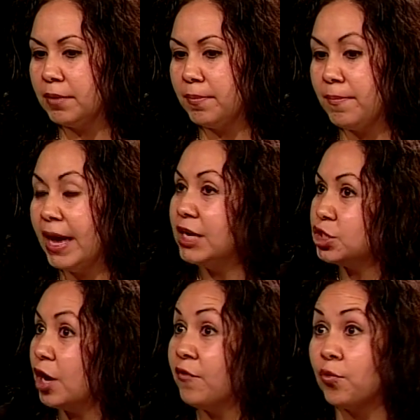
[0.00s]
manage
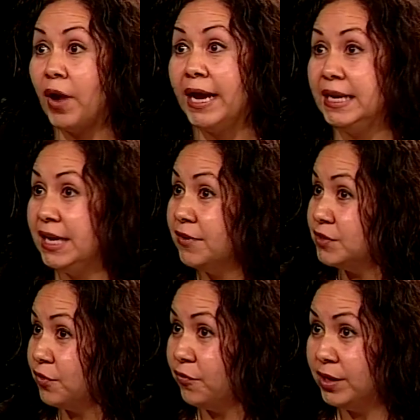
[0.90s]
a variety of
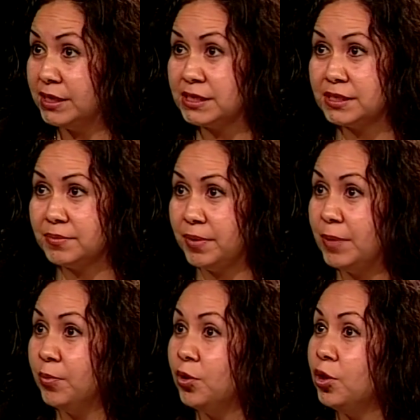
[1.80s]
different
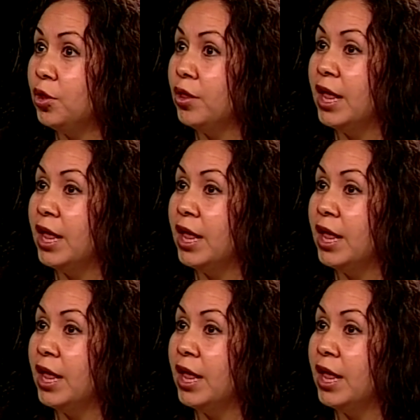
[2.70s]
people.